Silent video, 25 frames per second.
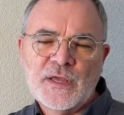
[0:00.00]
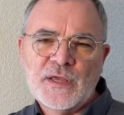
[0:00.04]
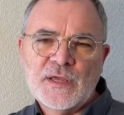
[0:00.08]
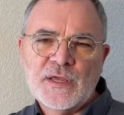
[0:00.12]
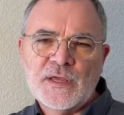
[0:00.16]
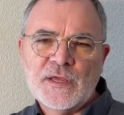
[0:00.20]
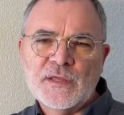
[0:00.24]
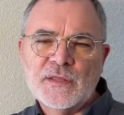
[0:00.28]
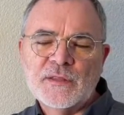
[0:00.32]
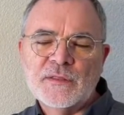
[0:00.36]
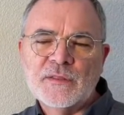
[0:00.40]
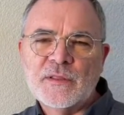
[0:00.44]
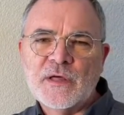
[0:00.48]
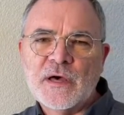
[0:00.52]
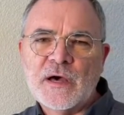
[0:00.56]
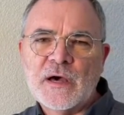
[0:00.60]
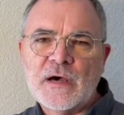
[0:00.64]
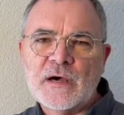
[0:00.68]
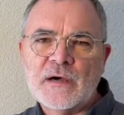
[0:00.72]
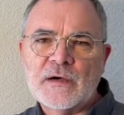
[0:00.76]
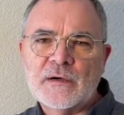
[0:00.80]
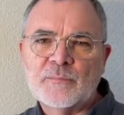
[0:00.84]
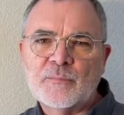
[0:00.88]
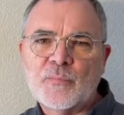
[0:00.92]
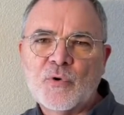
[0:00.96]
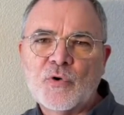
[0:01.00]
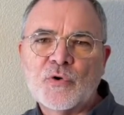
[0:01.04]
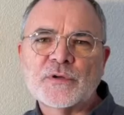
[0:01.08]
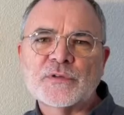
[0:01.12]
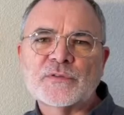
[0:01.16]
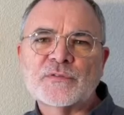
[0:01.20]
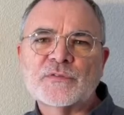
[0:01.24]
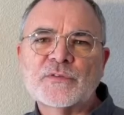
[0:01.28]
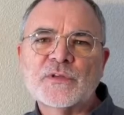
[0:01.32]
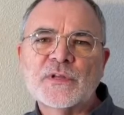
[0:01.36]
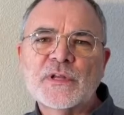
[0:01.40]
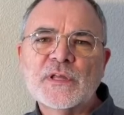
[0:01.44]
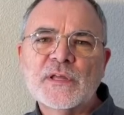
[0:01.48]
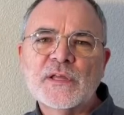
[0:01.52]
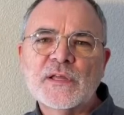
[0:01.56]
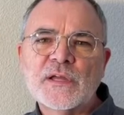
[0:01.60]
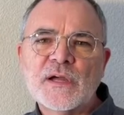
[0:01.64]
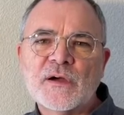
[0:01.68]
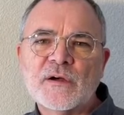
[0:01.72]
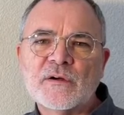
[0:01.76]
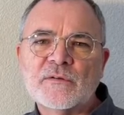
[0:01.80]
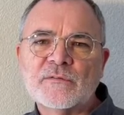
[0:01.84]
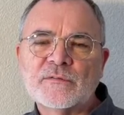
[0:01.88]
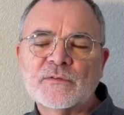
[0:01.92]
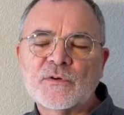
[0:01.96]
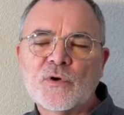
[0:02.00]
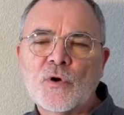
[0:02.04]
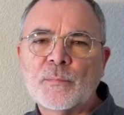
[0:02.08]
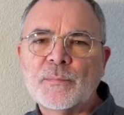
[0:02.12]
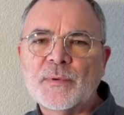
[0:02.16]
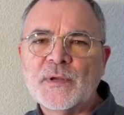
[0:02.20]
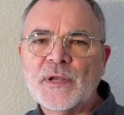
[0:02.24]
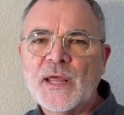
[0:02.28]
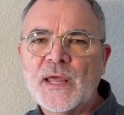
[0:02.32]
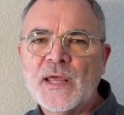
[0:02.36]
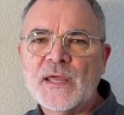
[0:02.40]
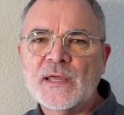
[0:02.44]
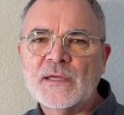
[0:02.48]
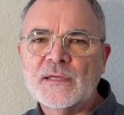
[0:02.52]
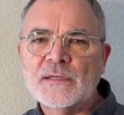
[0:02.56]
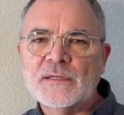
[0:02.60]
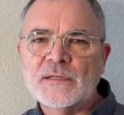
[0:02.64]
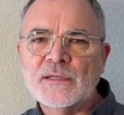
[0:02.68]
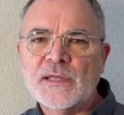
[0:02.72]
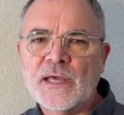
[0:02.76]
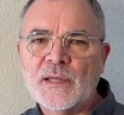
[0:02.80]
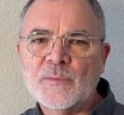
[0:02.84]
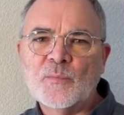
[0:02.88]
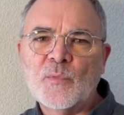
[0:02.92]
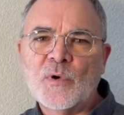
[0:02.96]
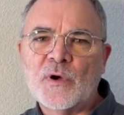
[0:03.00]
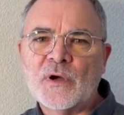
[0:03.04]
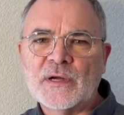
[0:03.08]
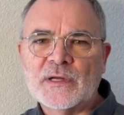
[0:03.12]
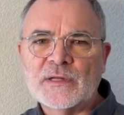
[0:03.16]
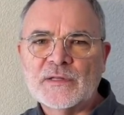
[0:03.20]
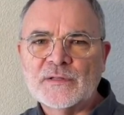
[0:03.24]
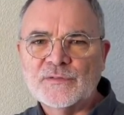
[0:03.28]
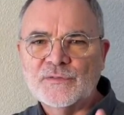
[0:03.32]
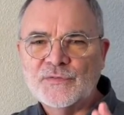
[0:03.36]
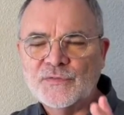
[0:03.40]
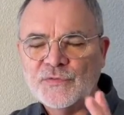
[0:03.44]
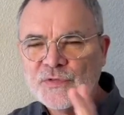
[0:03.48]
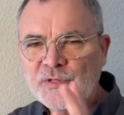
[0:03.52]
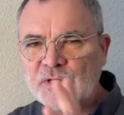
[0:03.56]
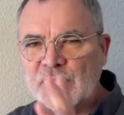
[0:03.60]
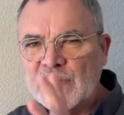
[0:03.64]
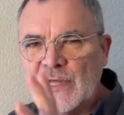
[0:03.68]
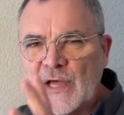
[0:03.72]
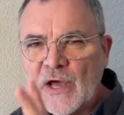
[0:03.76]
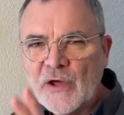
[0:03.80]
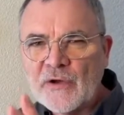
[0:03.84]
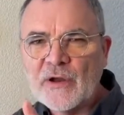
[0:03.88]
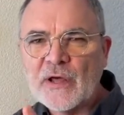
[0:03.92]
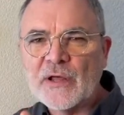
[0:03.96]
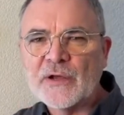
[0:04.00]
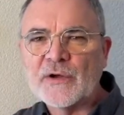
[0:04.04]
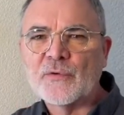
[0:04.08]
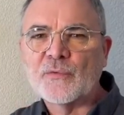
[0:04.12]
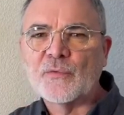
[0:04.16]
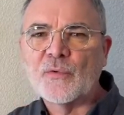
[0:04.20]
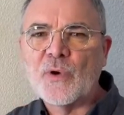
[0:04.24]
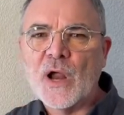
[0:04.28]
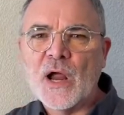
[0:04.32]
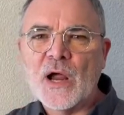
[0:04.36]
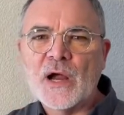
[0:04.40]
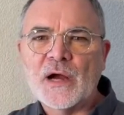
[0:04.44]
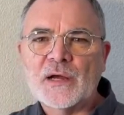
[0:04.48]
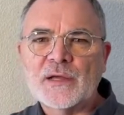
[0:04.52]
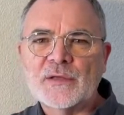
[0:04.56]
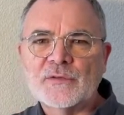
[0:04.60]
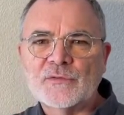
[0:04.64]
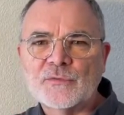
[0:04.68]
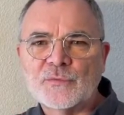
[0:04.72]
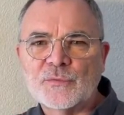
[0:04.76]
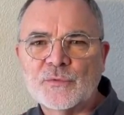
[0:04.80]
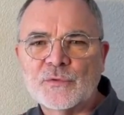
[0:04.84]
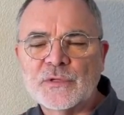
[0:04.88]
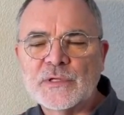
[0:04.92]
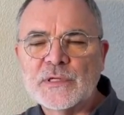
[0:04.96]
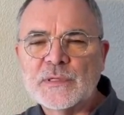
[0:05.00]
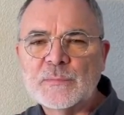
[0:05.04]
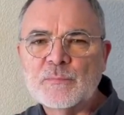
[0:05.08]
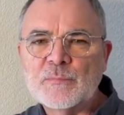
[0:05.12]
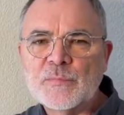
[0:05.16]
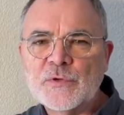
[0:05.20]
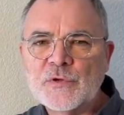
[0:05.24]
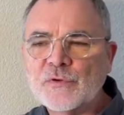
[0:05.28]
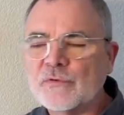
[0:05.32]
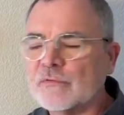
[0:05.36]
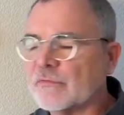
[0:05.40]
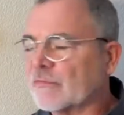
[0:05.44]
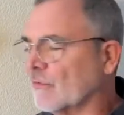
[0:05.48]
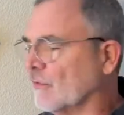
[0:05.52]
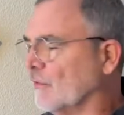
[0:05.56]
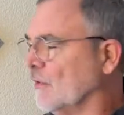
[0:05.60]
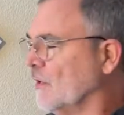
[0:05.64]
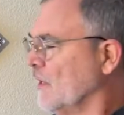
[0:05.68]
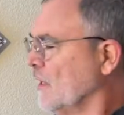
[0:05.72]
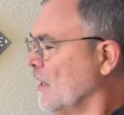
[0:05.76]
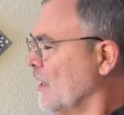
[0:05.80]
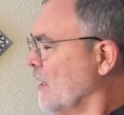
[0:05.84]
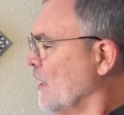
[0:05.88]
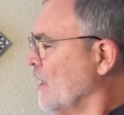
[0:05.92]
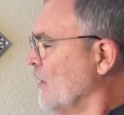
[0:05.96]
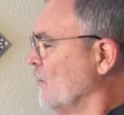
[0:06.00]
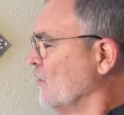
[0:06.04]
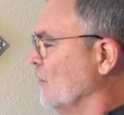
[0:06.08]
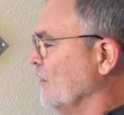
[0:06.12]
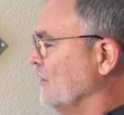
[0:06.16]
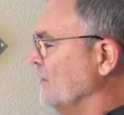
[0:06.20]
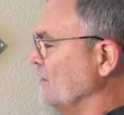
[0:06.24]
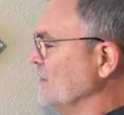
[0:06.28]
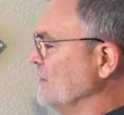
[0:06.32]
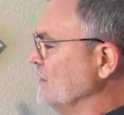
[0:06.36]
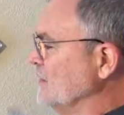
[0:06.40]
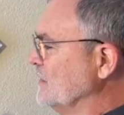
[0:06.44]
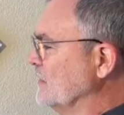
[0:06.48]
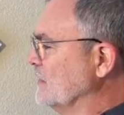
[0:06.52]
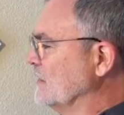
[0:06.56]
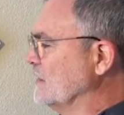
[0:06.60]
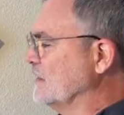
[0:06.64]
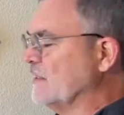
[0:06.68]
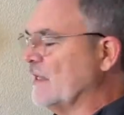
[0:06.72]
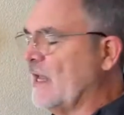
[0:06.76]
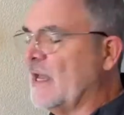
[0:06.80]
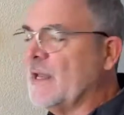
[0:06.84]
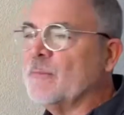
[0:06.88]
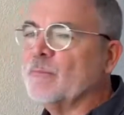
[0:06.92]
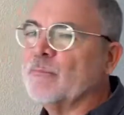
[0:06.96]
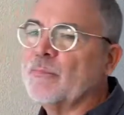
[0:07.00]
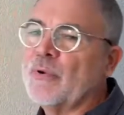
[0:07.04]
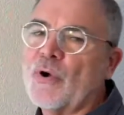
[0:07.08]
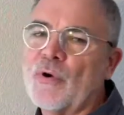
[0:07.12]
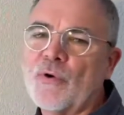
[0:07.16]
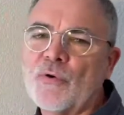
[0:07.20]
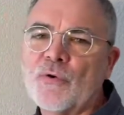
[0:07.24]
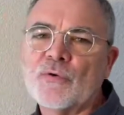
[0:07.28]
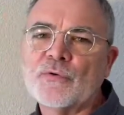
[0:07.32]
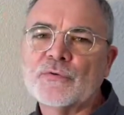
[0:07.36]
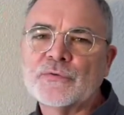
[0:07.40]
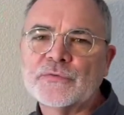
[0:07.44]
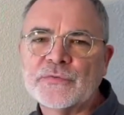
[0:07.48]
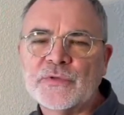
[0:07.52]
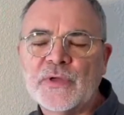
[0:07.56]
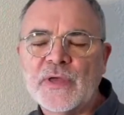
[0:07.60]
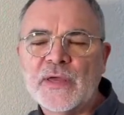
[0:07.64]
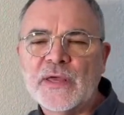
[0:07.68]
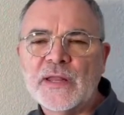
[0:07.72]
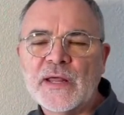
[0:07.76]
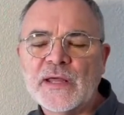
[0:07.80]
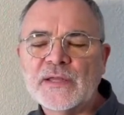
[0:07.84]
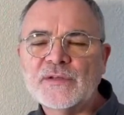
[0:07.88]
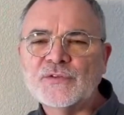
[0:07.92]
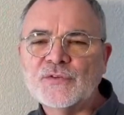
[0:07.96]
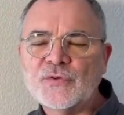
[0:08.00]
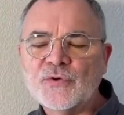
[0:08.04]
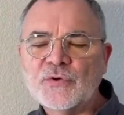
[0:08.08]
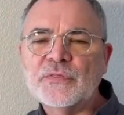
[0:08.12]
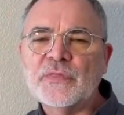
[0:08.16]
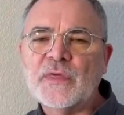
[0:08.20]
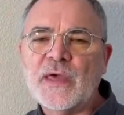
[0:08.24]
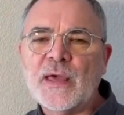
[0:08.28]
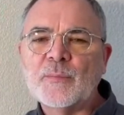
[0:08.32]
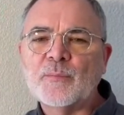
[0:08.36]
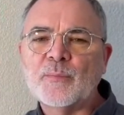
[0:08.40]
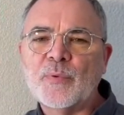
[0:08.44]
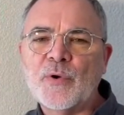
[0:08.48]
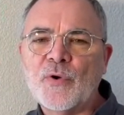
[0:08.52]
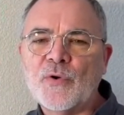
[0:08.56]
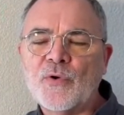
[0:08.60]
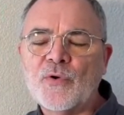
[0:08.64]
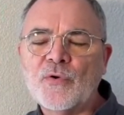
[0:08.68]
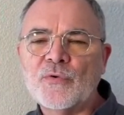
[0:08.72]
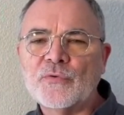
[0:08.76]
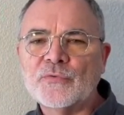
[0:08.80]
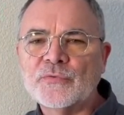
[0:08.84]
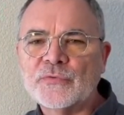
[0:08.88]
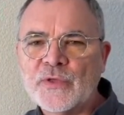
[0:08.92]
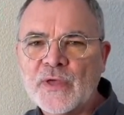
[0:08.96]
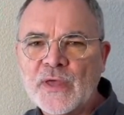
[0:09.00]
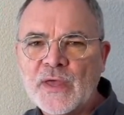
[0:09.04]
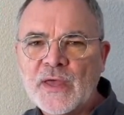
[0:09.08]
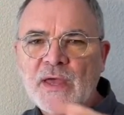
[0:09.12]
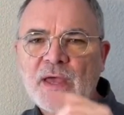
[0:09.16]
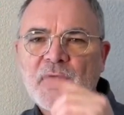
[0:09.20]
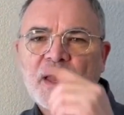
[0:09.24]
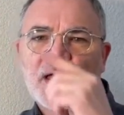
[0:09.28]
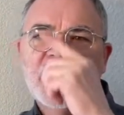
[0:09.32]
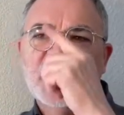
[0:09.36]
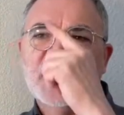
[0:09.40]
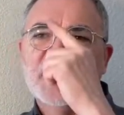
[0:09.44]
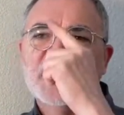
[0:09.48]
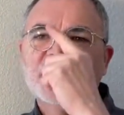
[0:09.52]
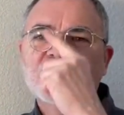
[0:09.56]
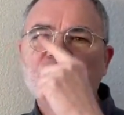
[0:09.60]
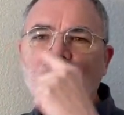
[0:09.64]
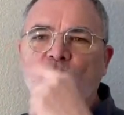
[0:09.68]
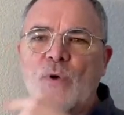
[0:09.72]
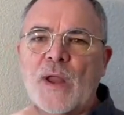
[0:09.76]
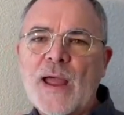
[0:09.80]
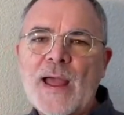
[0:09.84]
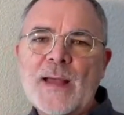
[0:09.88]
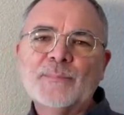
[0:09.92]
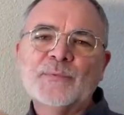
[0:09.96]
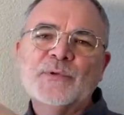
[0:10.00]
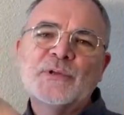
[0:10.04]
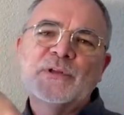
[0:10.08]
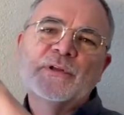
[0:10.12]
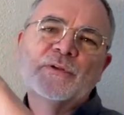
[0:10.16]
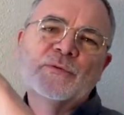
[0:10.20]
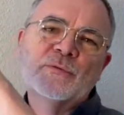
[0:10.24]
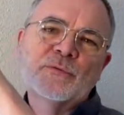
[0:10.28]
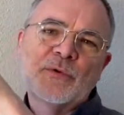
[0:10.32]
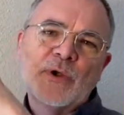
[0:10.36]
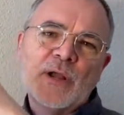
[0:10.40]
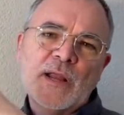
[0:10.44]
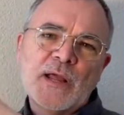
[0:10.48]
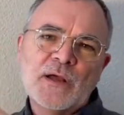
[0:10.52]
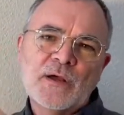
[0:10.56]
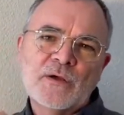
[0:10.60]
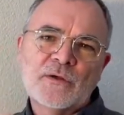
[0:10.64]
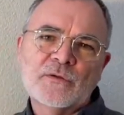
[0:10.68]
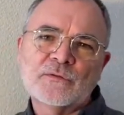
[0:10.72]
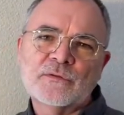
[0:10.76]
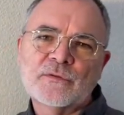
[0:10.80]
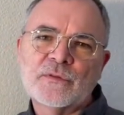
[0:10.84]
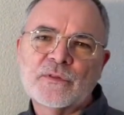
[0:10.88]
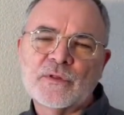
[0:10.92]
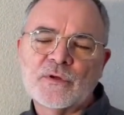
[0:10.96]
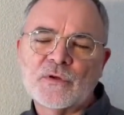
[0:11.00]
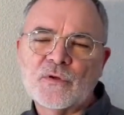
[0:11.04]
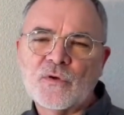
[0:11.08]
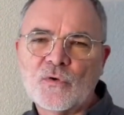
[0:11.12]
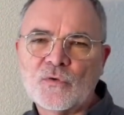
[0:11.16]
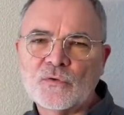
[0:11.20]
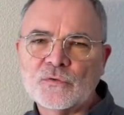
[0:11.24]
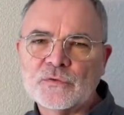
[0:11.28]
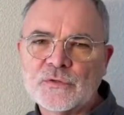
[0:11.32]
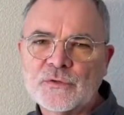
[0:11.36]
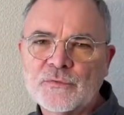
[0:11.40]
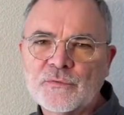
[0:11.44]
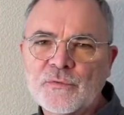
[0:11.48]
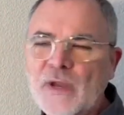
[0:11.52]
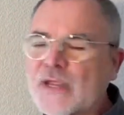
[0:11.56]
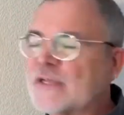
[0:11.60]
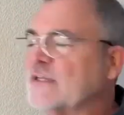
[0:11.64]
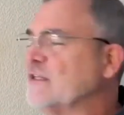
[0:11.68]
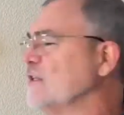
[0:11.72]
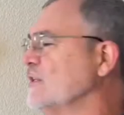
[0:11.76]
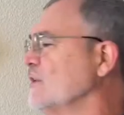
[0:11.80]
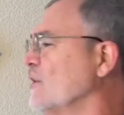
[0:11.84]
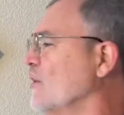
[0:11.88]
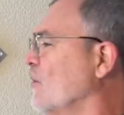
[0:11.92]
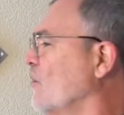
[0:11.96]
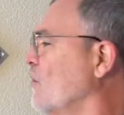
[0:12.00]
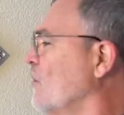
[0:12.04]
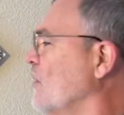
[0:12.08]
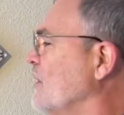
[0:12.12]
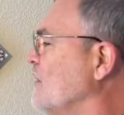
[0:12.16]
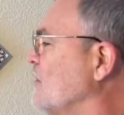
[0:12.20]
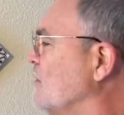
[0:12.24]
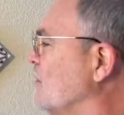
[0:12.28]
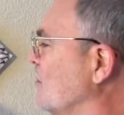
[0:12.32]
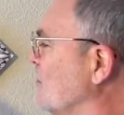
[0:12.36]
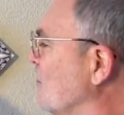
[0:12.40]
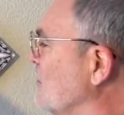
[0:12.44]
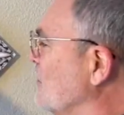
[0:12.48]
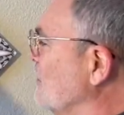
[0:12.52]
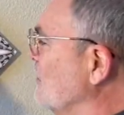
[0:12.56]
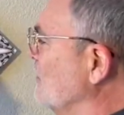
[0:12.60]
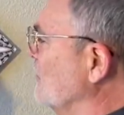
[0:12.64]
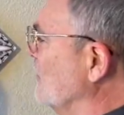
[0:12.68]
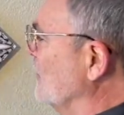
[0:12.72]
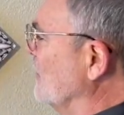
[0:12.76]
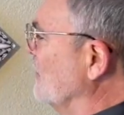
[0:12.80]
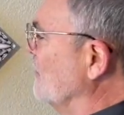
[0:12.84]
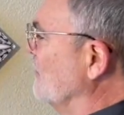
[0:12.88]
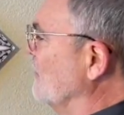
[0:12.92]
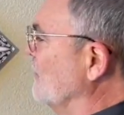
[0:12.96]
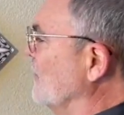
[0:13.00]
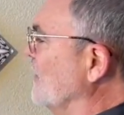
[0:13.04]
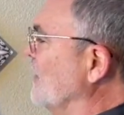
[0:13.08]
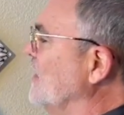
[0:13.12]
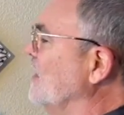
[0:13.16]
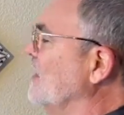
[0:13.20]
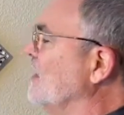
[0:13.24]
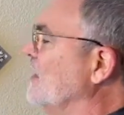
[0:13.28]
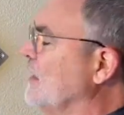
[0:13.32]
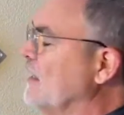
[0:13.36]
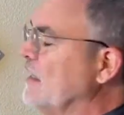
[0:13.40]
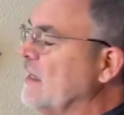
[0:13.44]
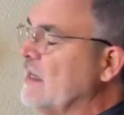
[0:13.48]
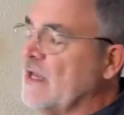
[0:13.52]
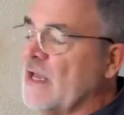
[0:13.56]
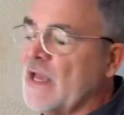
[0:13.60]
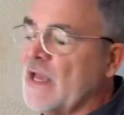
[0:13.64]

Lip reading: in the port city of Copenhagen, Denmark. It's sitting out on a rock. It's really beautiful. Well, this is the same pose, and I took that pose and wrapped it around the golden ratio into infinity.